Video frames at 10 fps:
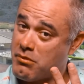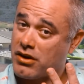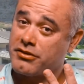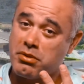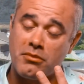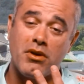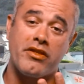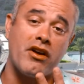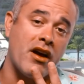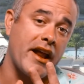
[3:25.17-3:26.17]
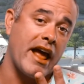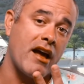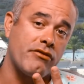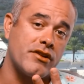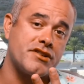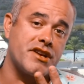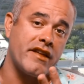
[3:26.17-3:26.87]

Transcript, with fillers: bucks per month on average,